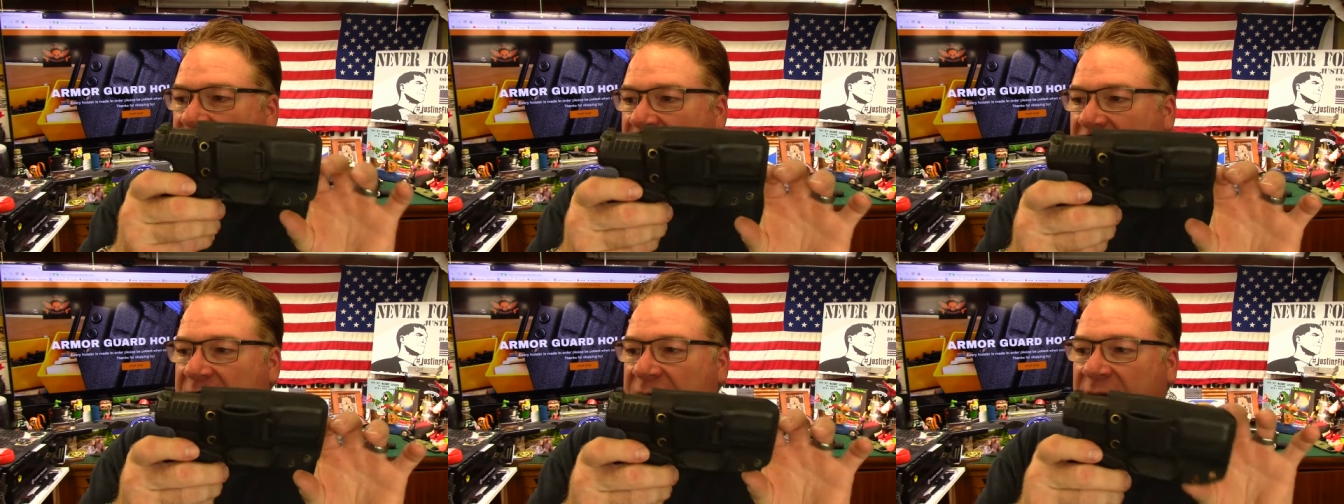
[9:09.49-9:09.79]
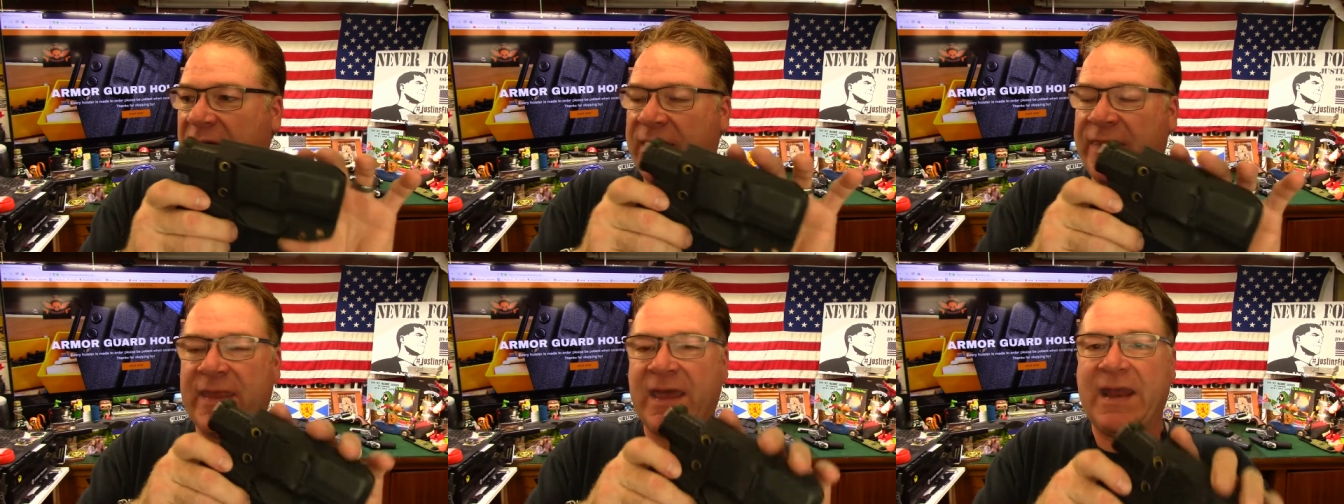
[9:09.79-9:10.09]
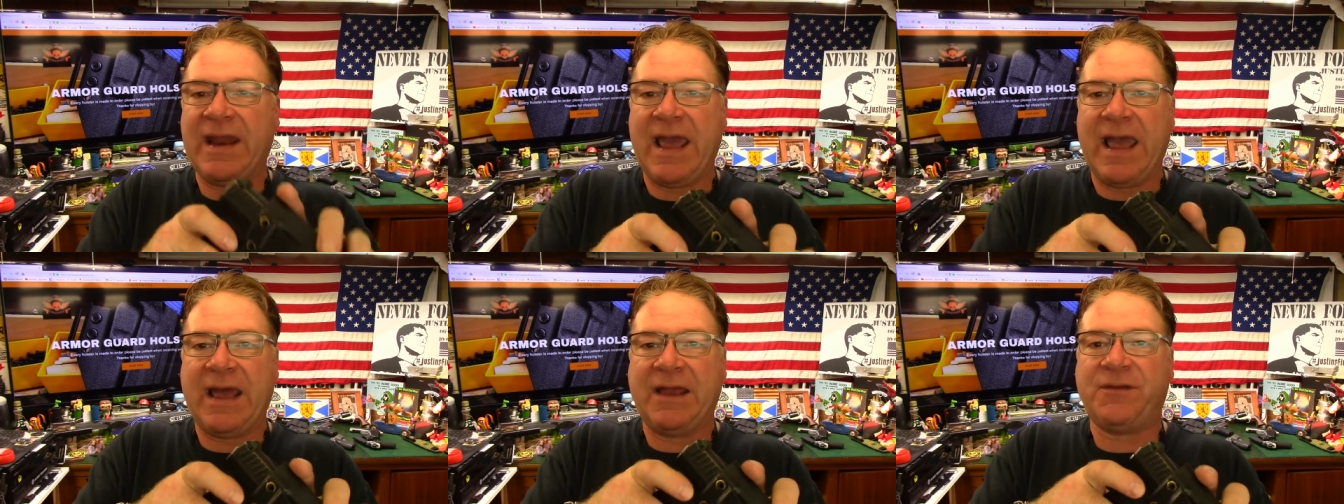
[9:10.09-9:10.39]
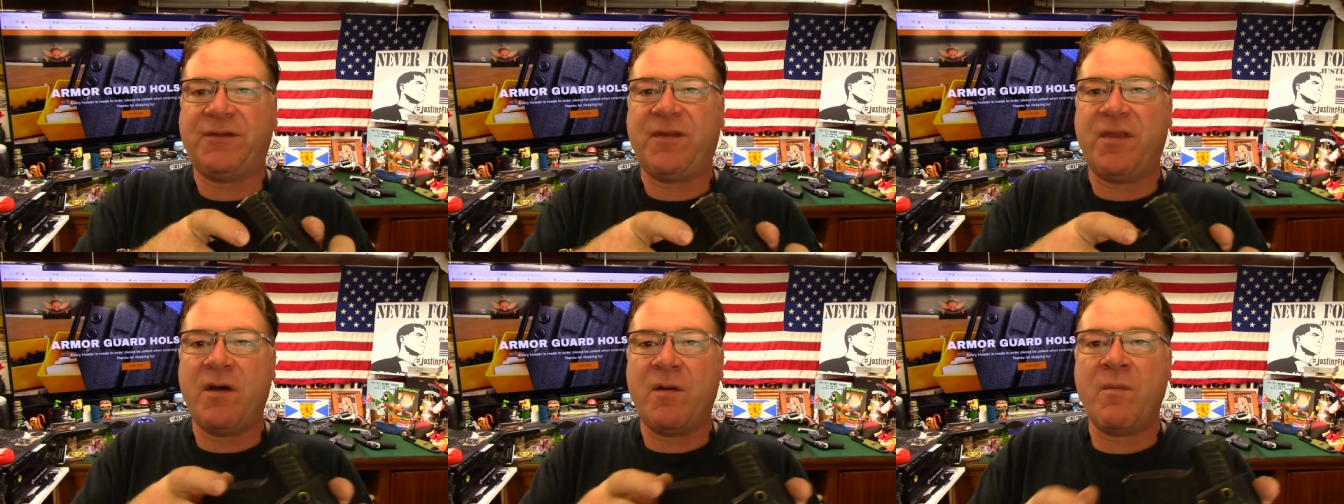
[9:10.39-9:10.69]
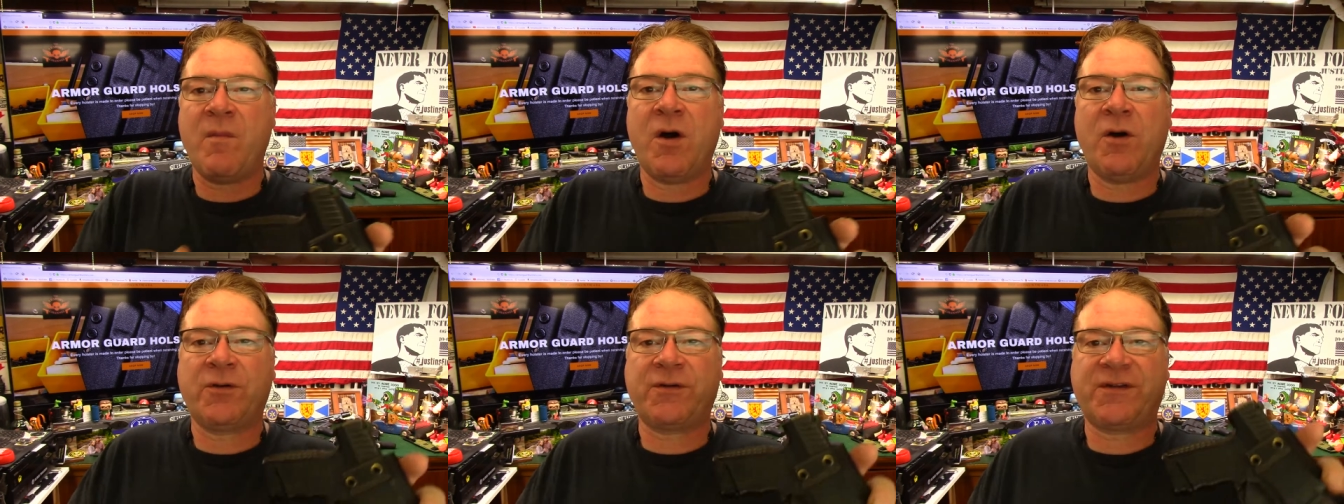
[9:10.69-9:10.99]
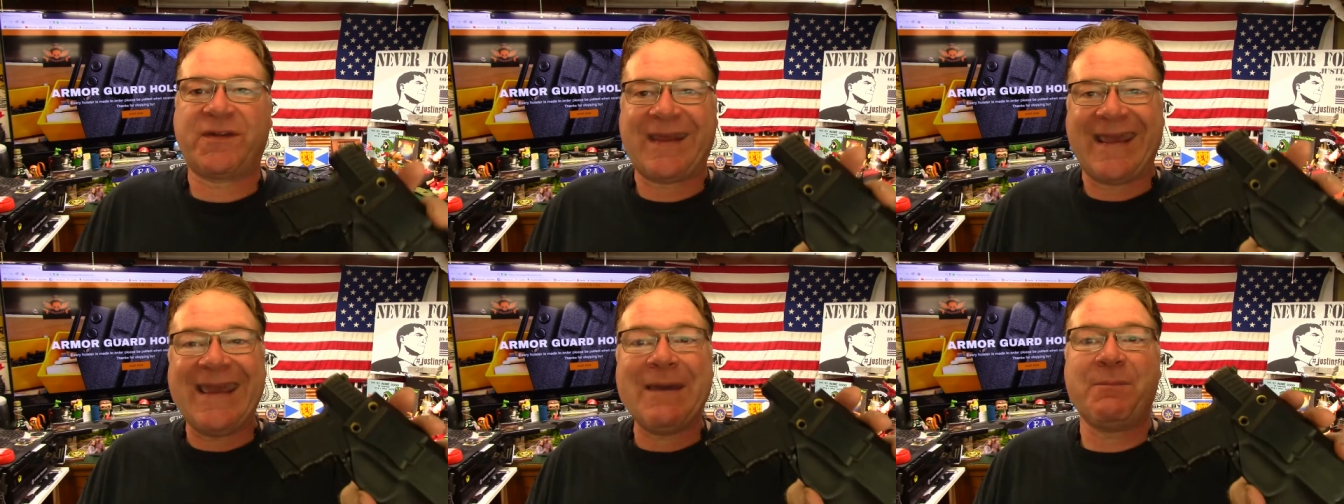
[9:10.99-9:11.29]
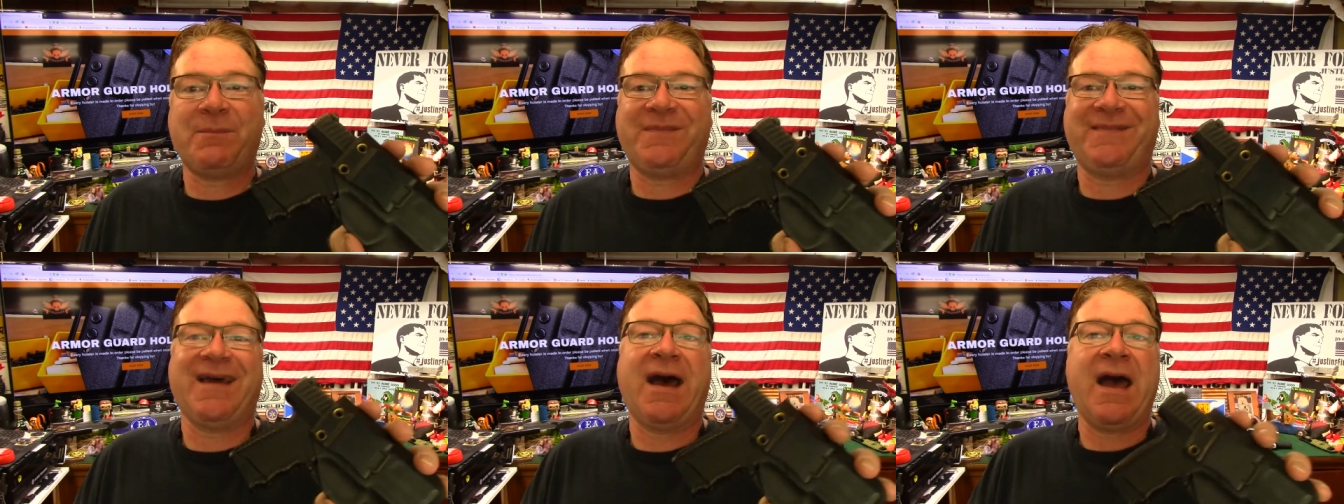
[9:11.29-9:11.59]
the gun that has the most
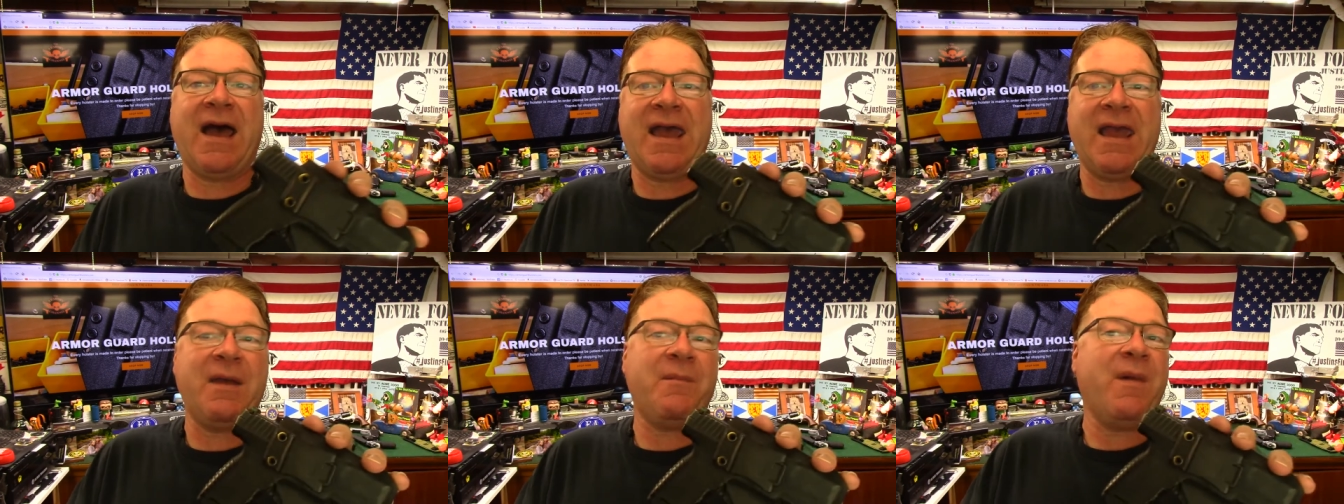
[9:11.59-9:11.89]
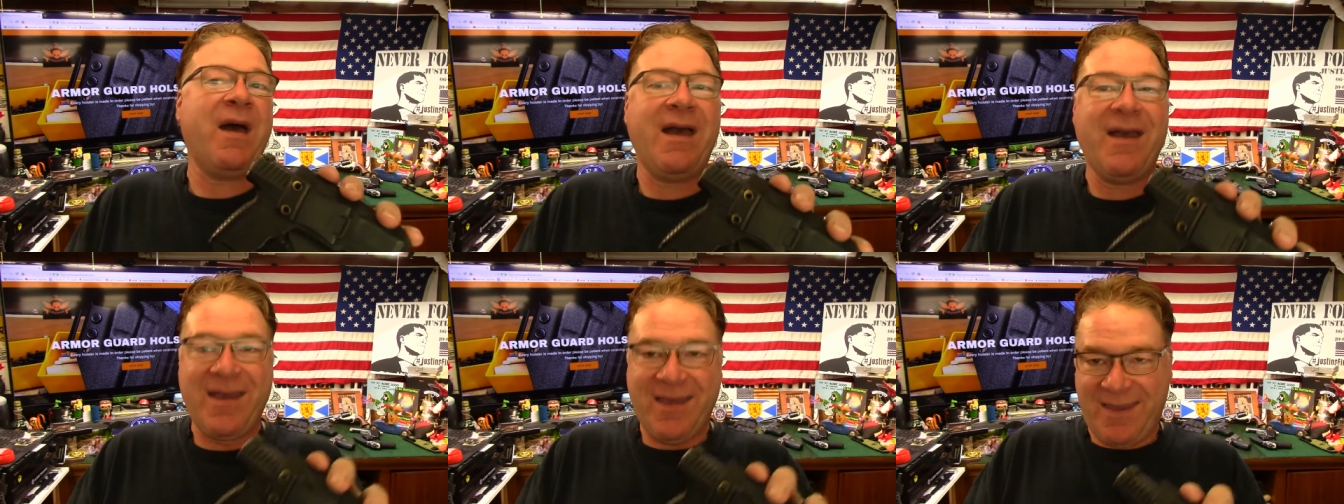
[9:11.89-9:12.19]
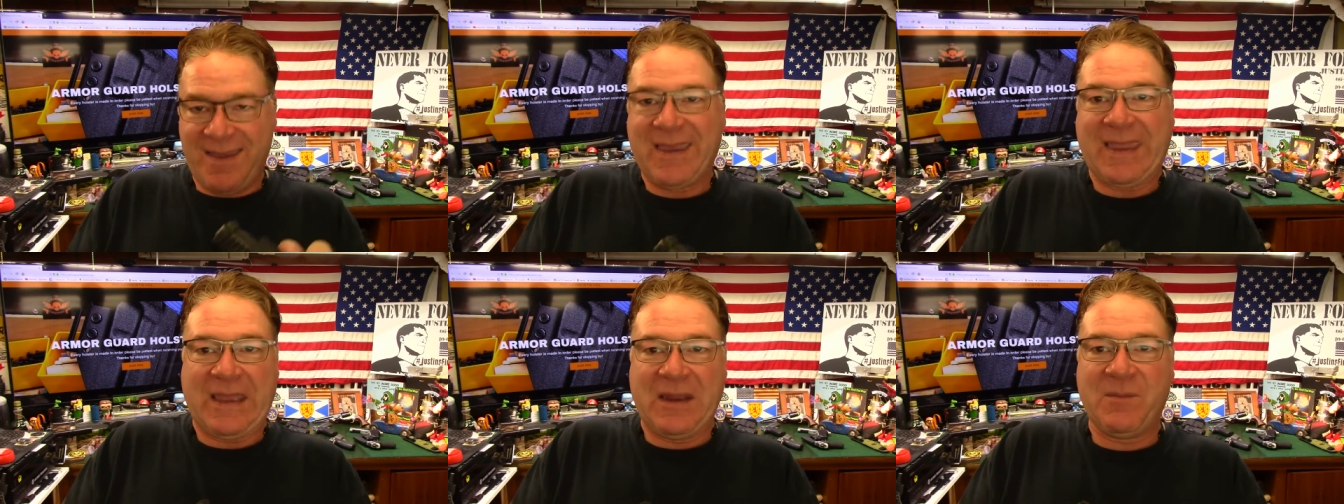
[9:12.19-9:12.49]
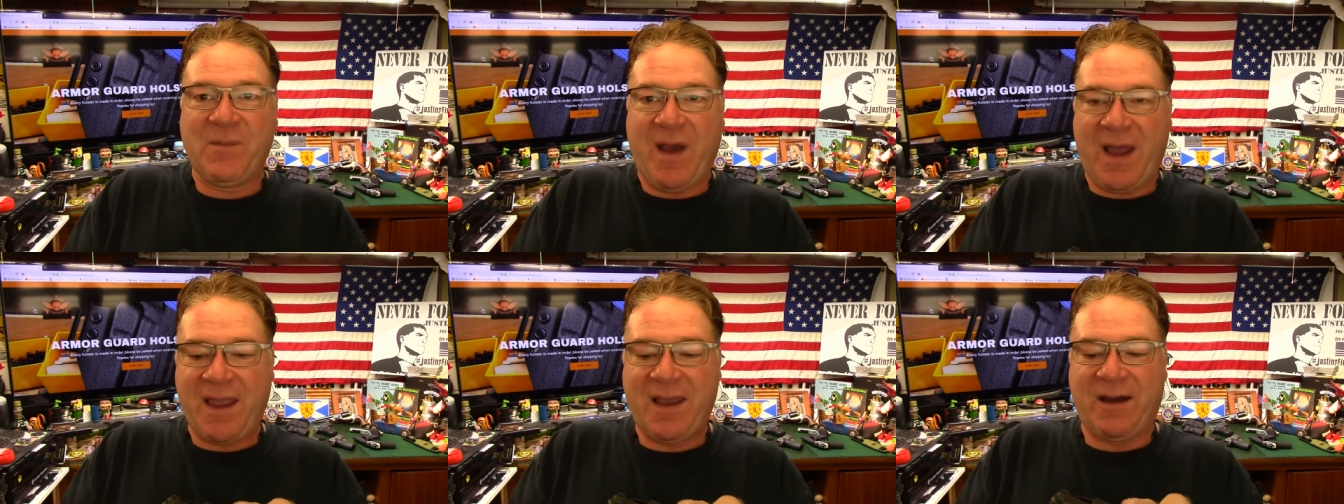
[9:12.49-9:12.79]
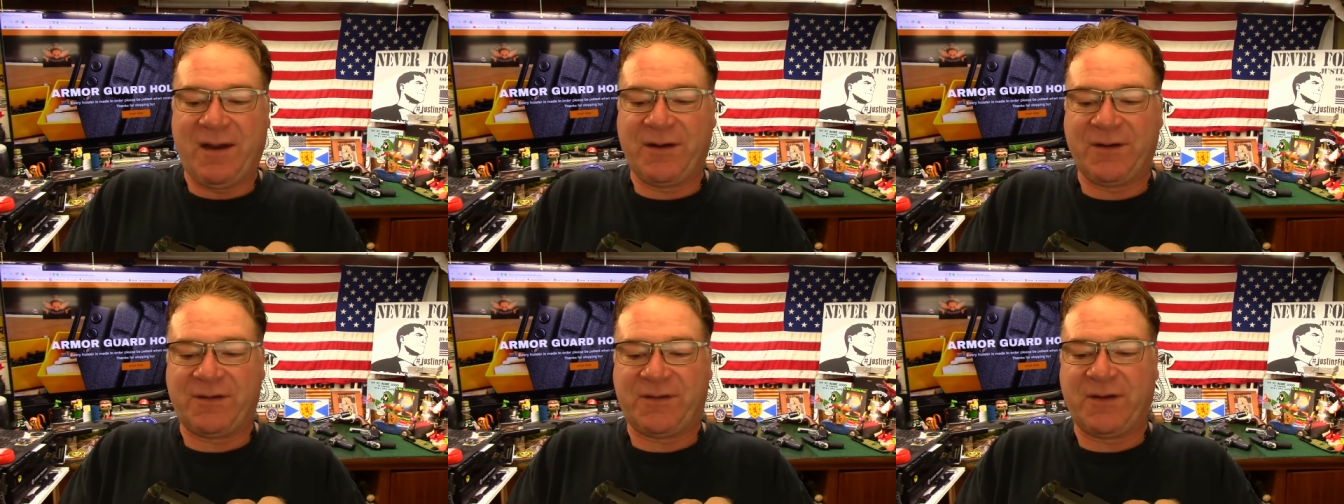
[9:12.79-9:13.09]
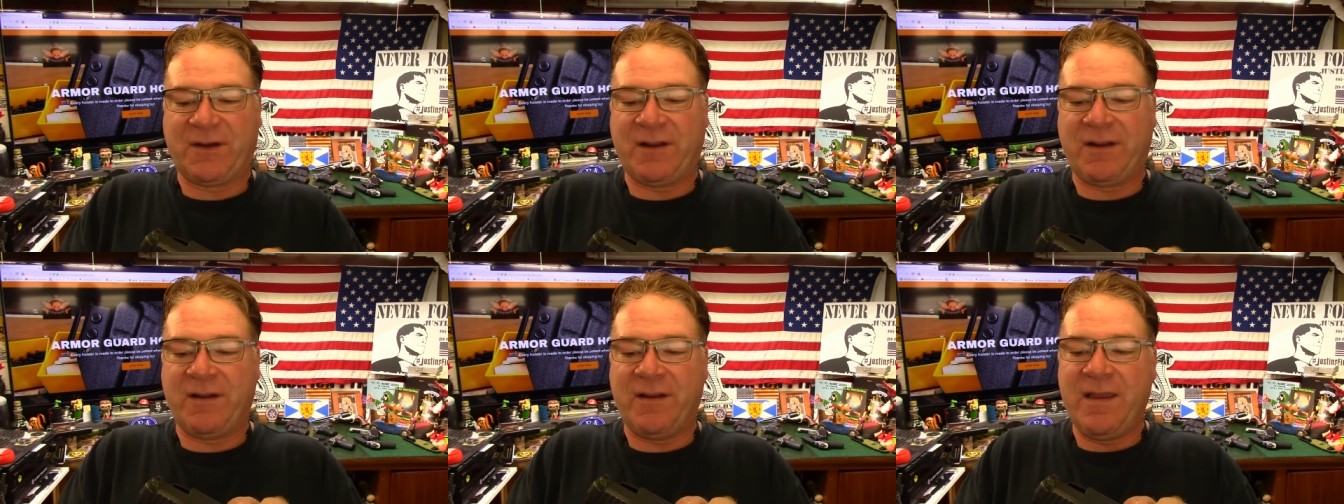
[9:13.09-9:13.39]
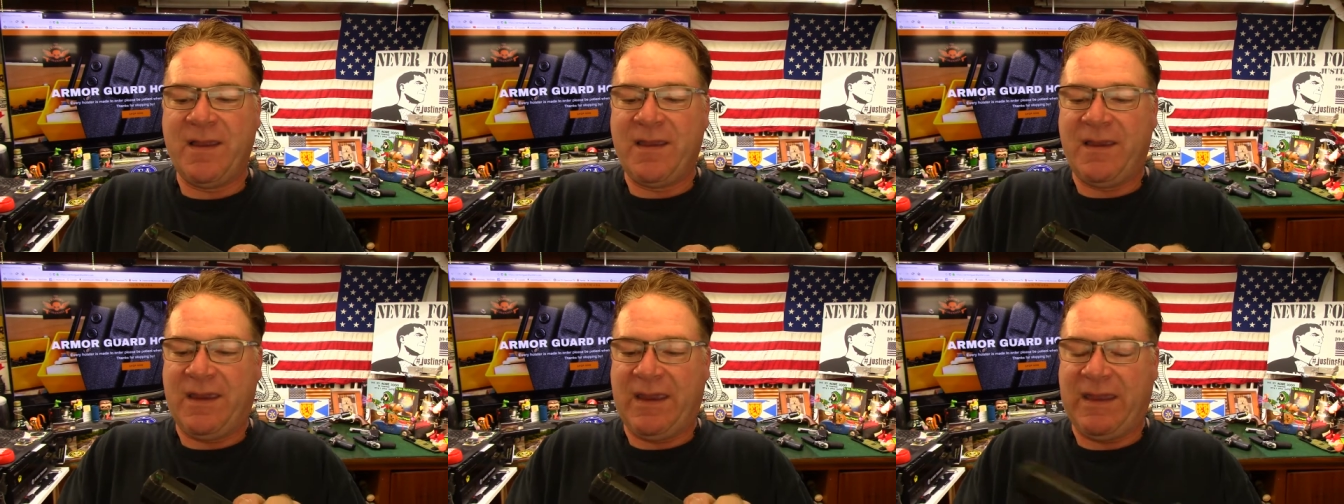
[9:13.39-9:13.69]
hit time in my arsenal,